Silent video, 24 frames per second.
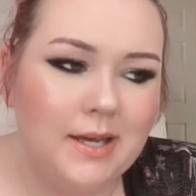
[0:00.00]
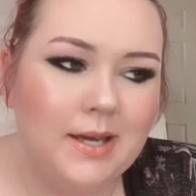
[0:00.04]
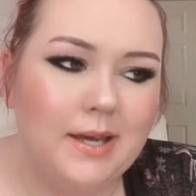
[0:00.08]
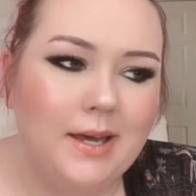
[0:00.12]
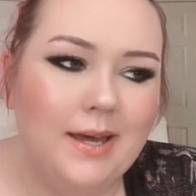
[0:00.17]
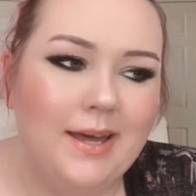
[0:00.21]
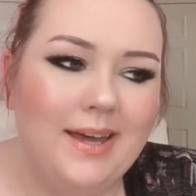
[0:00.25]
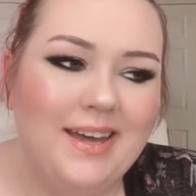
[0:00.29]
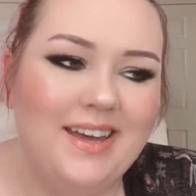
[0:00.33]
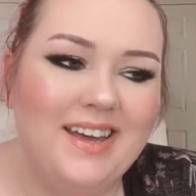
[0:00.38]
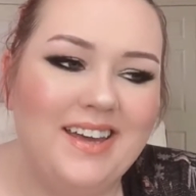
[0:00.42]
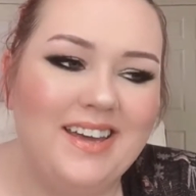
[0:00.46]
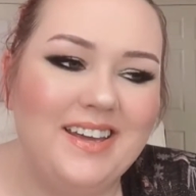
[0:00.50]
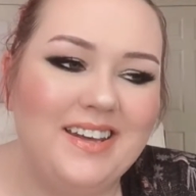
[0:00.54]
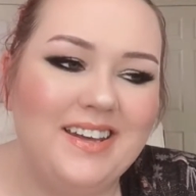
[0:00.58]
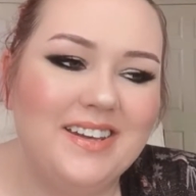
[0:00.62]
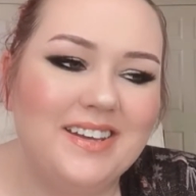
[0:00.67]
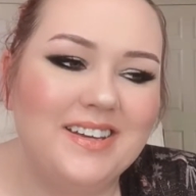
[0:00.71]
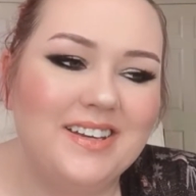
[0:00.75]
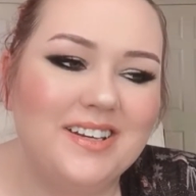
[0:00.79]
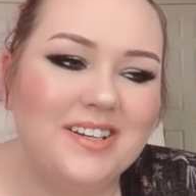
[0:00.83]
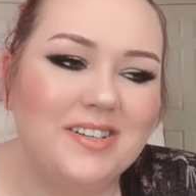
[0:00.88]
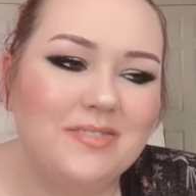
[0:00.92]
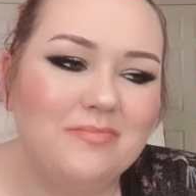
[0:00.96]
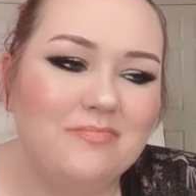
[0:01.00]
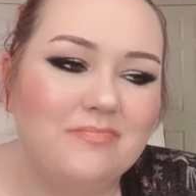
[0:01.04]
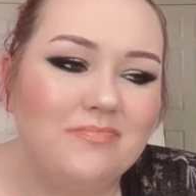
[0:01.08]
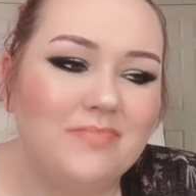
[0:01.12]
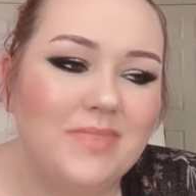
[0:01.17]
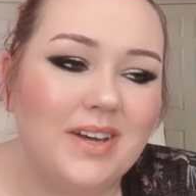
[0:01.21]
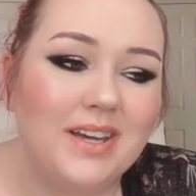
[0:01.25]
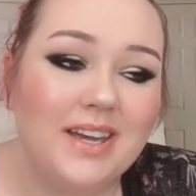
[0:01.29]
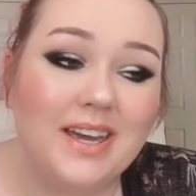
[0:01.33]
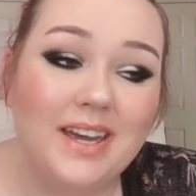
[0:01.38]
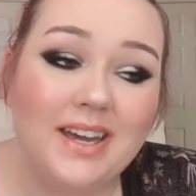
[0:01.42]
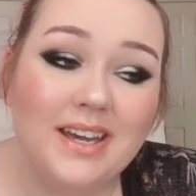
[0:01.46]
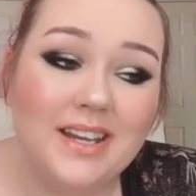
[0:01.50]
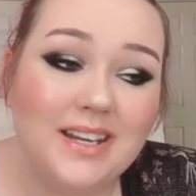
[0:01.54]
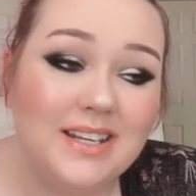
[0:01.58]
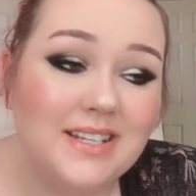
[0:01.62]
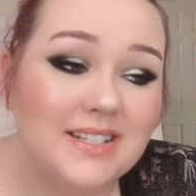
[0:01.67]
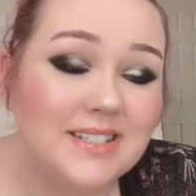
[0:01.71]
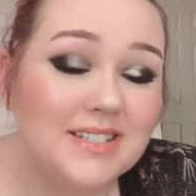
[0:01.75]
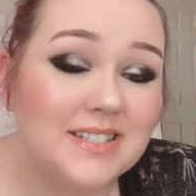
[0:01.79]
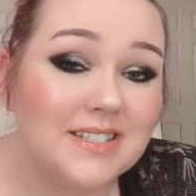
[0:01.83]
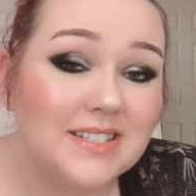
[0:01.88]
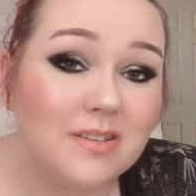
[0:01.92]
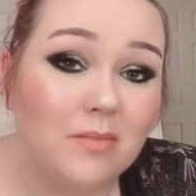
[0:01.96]
And again,
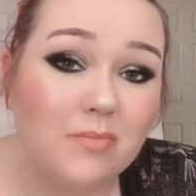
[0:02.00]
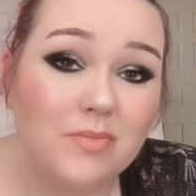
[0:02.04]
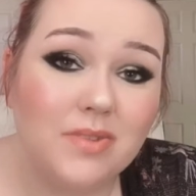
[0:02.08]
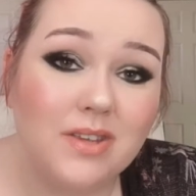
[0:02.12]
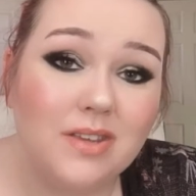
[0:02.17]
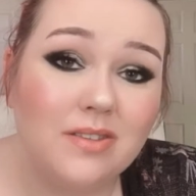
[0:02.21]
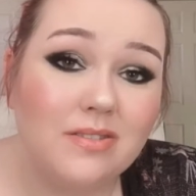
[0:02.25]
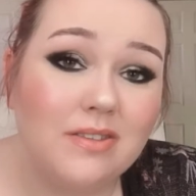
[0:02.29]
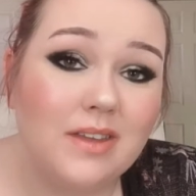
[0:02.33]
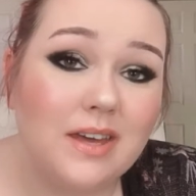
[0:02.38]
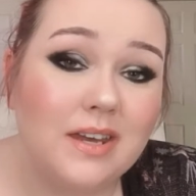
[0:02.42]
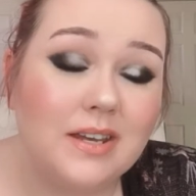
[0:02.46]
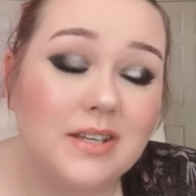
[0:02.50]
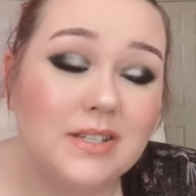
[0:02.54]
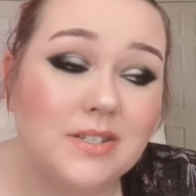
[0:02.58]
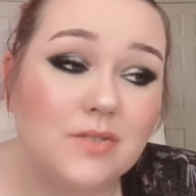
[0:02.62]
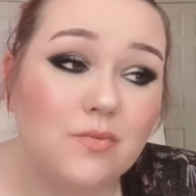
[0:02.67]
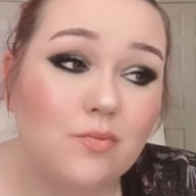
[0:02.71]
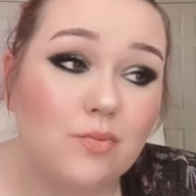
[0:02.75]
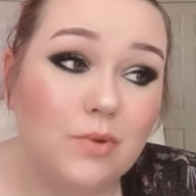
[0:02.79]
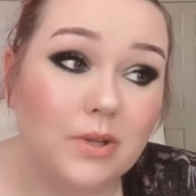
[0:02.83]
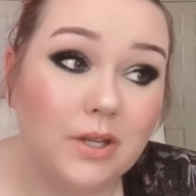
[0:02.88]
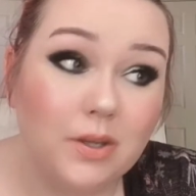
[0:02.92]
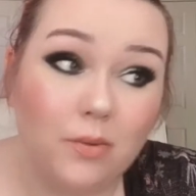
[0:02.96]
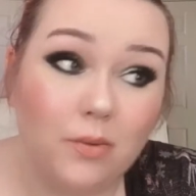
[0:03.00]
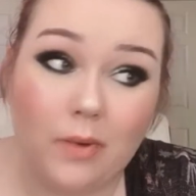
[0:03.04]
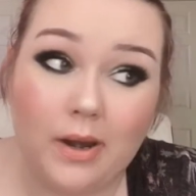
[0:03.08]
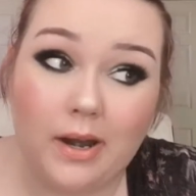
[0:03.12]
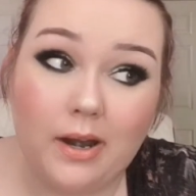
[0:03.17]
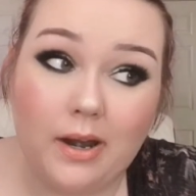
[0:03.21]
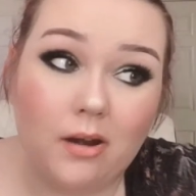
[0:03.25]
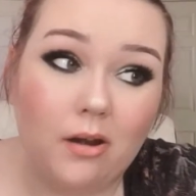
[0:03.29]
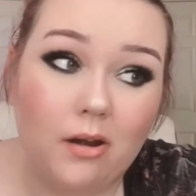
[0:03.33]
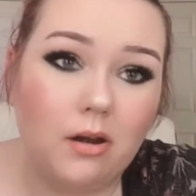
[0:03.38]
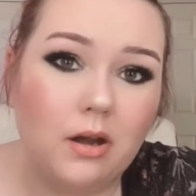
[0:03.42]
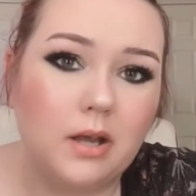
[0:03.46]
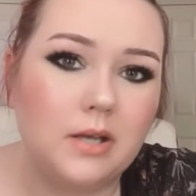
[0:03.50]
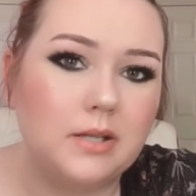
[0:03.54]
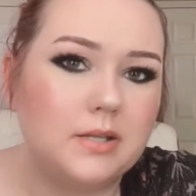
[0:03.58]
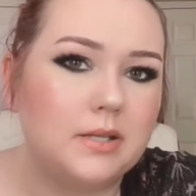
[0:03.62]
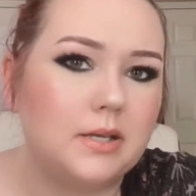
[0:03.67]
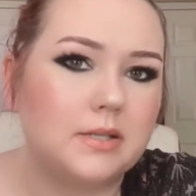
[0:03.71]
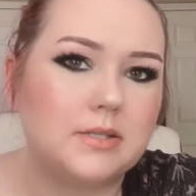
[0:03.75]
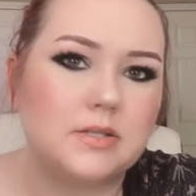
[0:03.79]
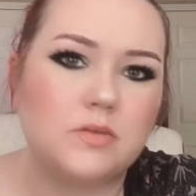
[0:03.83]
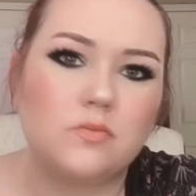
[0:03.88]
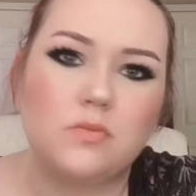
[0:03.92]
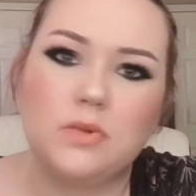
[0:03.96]
it's something that is really rare. It
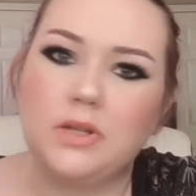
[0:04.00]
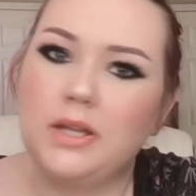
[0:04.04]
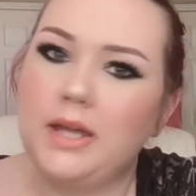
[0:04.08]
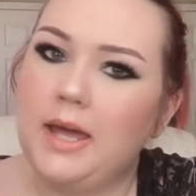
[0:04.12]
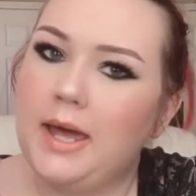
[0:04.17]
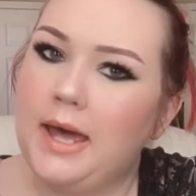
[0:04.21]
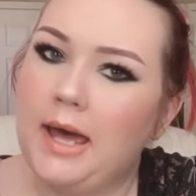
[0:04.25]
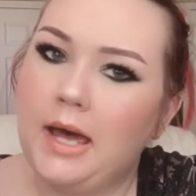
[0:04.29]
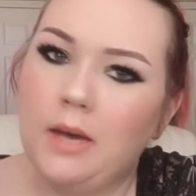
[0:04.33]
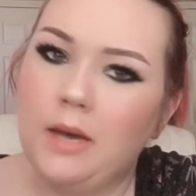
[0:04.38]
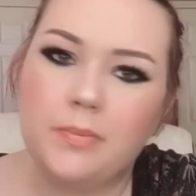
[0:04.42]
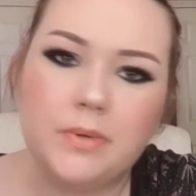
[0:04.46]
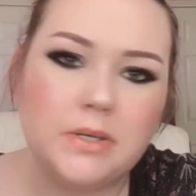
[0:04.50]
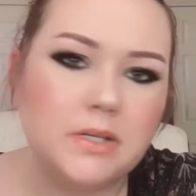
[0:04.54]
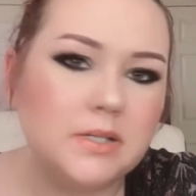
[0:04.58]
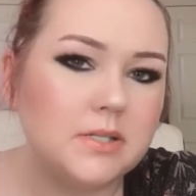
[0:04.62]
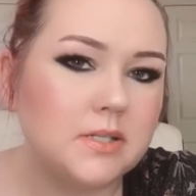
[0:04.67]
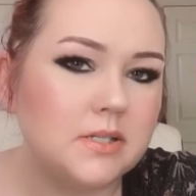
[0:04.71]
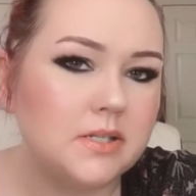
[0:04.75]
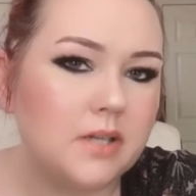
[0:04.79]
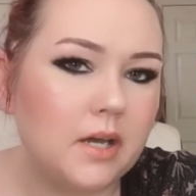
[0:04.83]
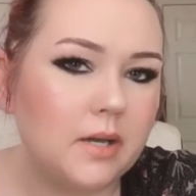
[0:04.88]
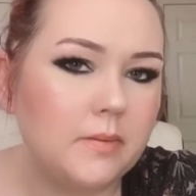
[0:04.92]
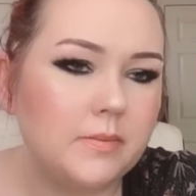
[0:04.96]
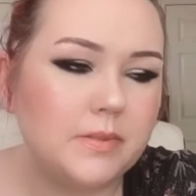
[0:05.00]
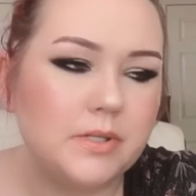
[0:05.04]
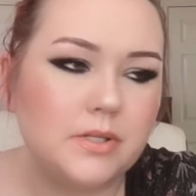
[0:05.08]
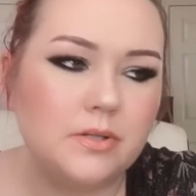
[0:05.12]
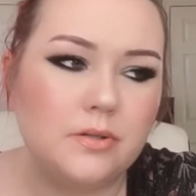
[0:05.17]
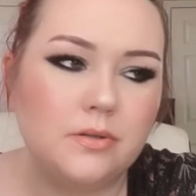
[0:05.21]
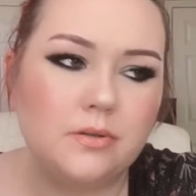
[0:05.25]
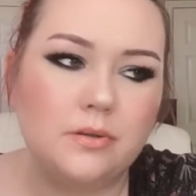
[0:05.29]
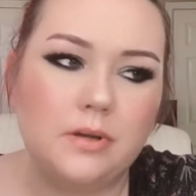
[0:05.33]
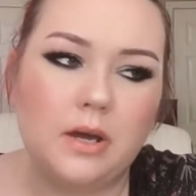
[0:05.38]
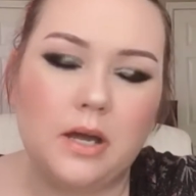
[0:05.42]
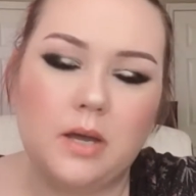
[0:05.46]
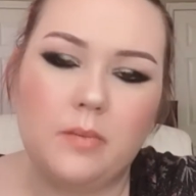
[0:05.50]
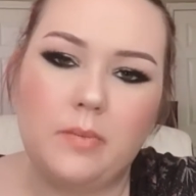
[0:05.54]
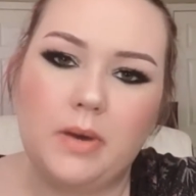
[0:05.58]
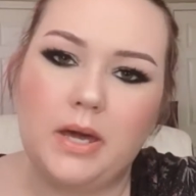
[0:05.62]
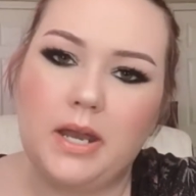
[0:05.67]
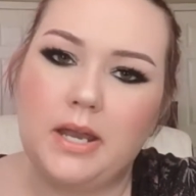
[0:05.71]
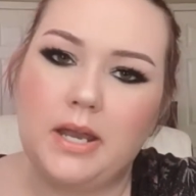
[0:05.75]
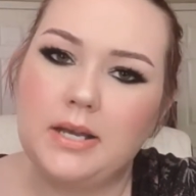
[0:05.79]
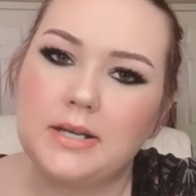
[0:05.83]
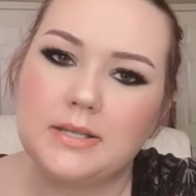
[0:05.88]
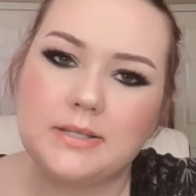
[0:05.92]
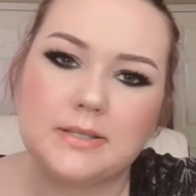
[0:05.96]
doesn't really happen to type 2
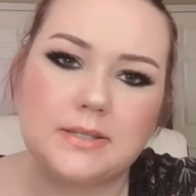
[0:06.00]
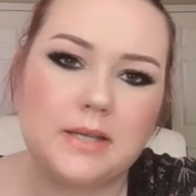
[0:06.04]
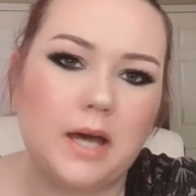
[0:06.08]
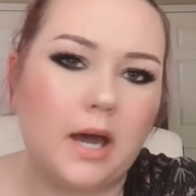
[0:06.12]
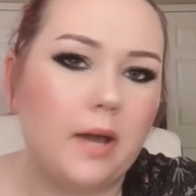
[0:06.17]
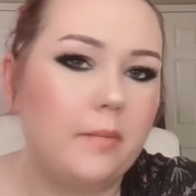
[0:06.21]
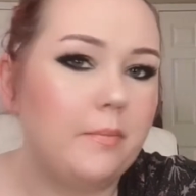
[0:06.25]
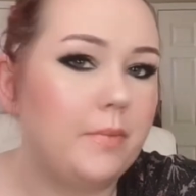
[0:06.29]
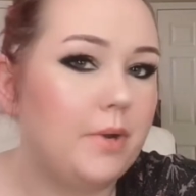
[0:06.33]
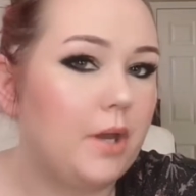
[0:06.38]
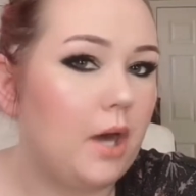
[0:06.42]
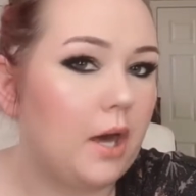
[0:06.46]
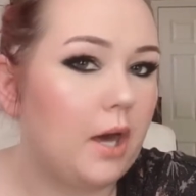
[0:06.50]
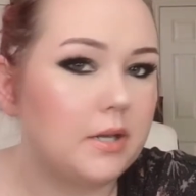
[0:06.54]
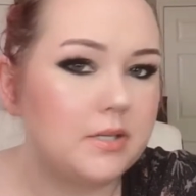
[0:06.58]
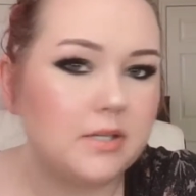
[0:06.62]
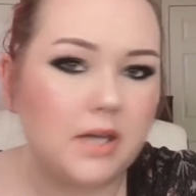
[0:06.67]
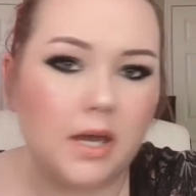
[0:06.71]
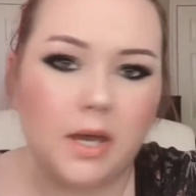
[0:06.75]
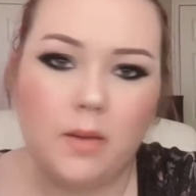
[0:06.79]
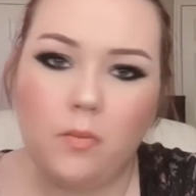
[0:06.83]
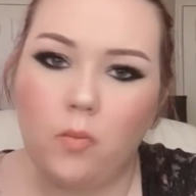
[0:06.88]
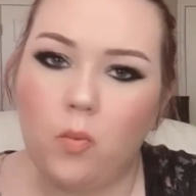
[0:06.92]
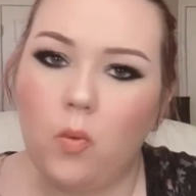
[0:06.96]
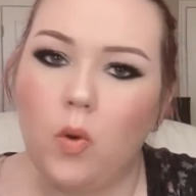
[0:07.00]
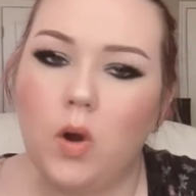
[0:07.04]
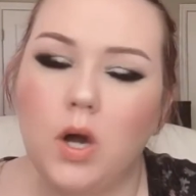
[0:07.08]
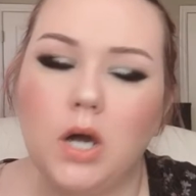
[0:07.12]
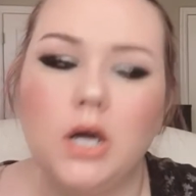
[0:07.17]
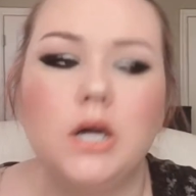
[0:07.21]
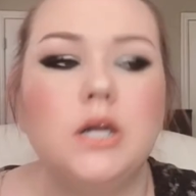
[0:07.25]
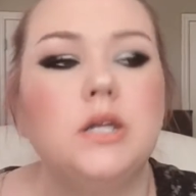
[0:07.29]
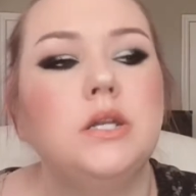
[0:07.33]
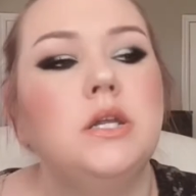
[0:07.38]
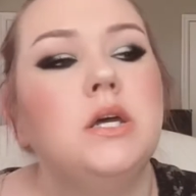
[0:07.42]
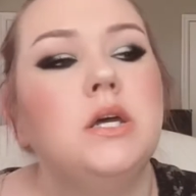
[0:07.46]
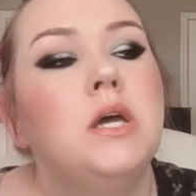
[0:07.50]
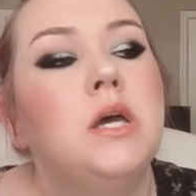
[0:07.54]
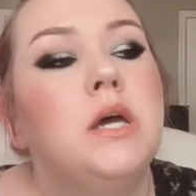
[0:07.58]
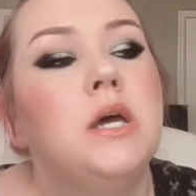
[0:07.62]
diabetics. I'm not a type 1.